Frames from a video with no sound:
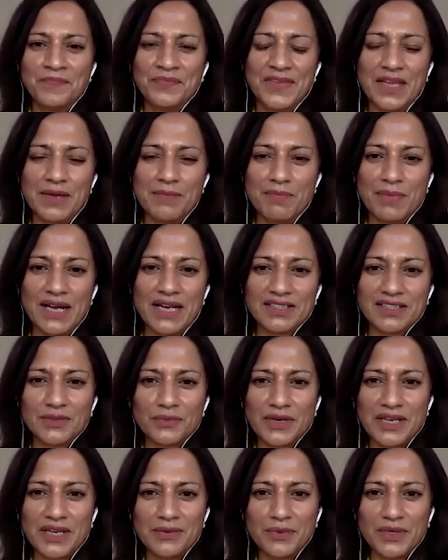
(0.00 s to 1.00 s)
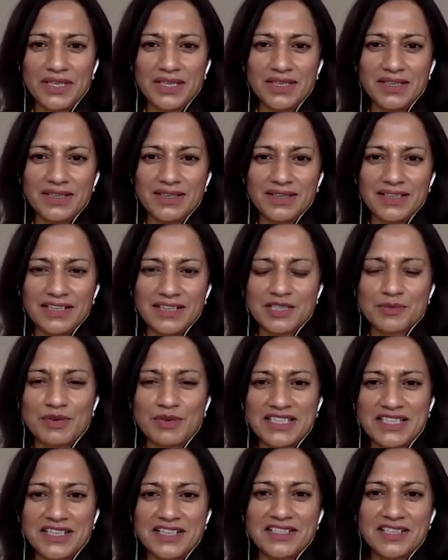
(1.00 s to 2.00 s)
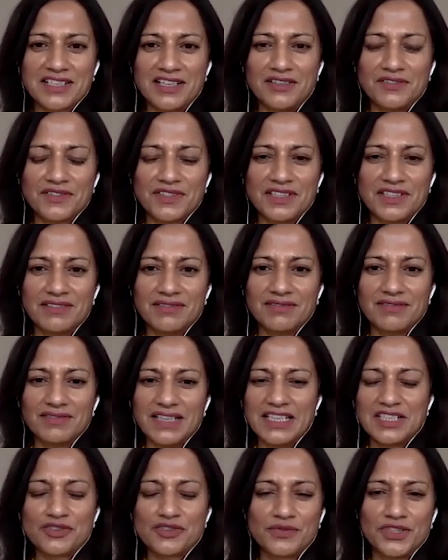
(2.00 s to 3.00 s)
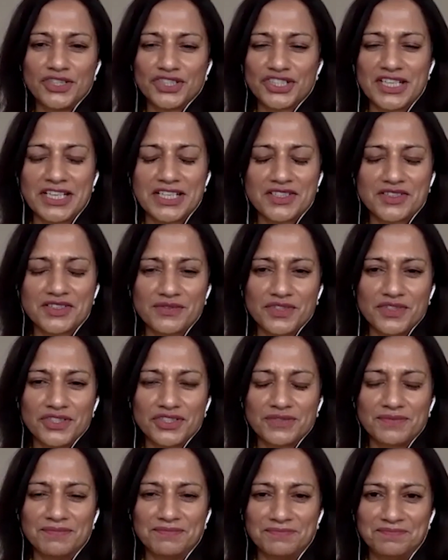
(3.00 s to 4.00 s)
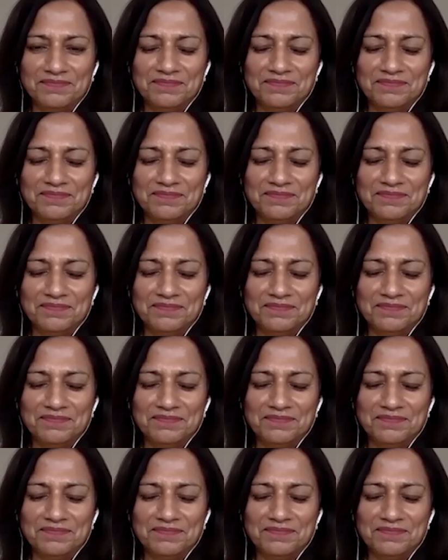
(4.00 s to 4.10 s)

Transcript: impact the way we express ourselves than introversion, extroversion.